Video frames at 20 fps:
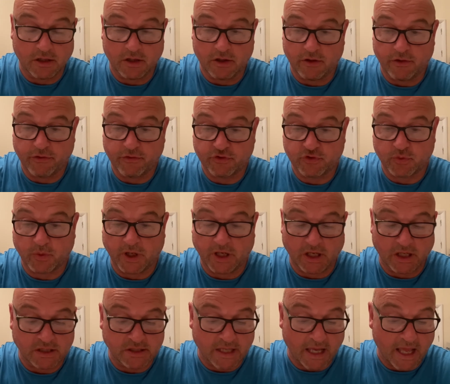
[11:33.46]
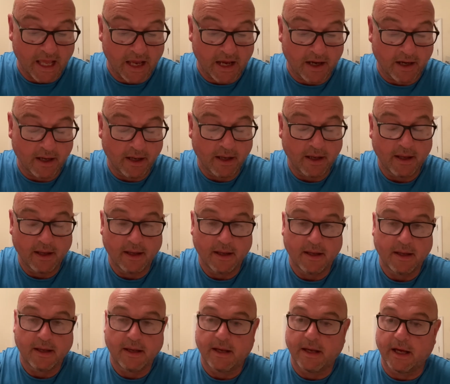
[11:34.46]
Swinging into air,
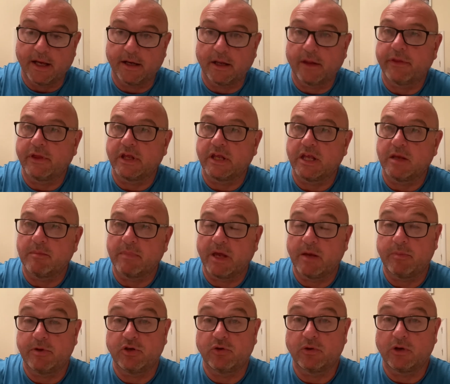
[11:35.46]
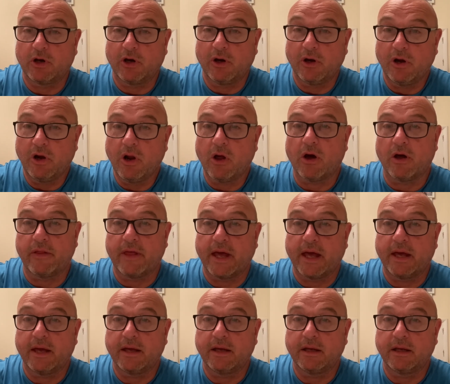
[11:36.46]
and I think he may be doing a lot of
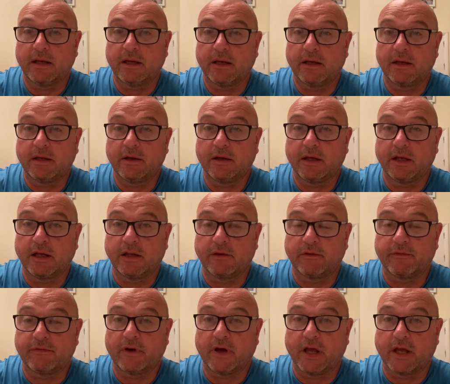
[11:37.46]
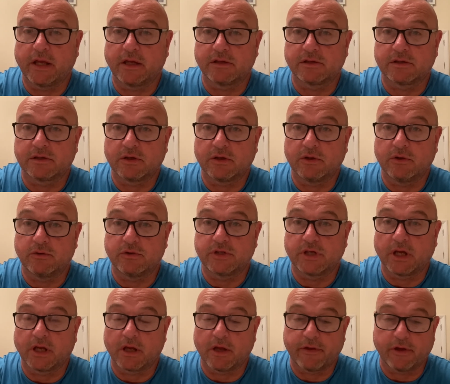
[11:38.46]
that in the fight against
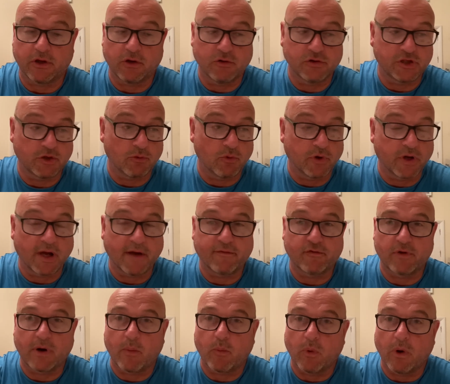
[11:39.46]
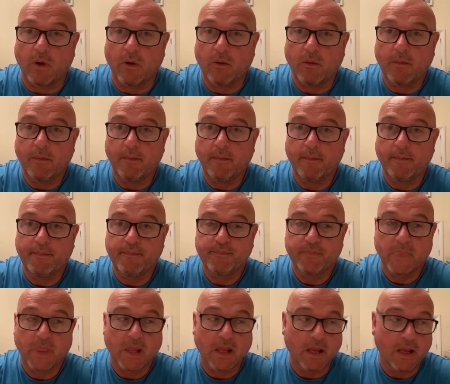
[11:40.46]
Usyk. I think Usyk will cover up well.
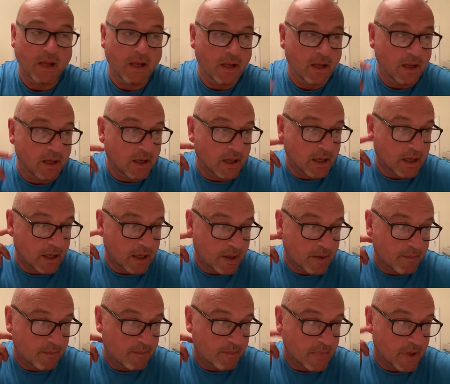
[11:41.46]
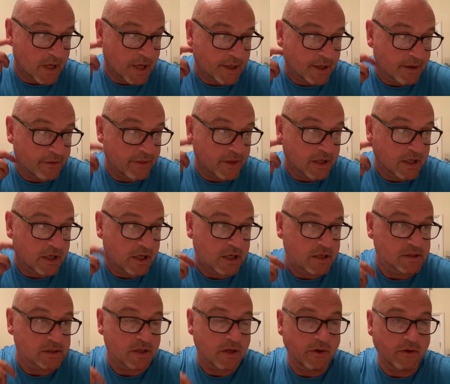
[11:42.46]
And I think
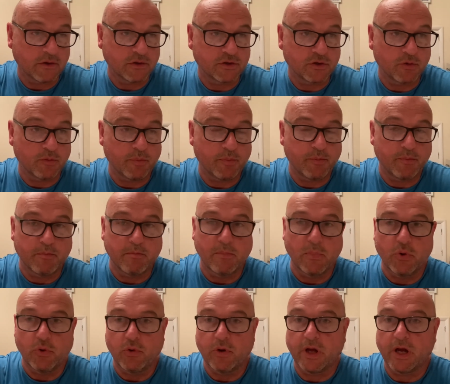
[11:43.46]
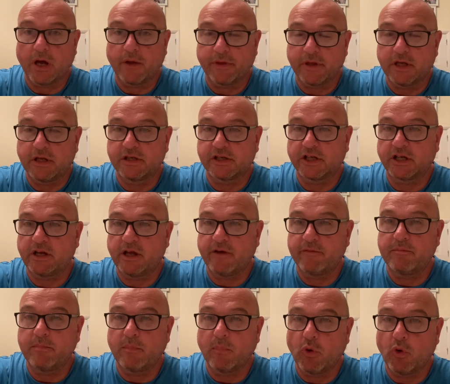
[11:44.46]
he's going to move. I think he's going to
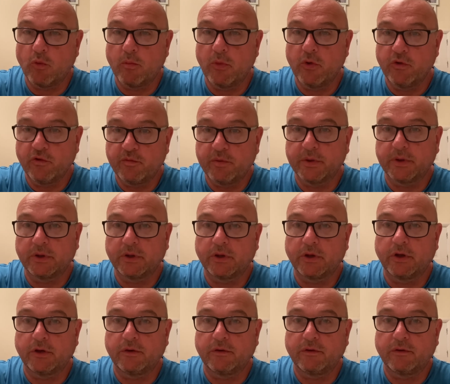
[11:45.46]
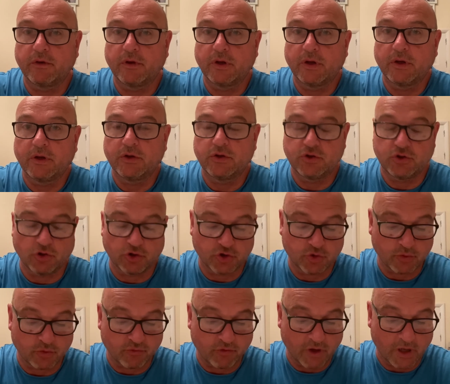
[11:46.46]
have more movement than
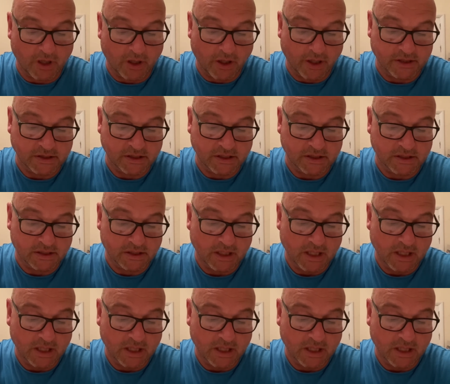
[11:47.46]
Joshua realises.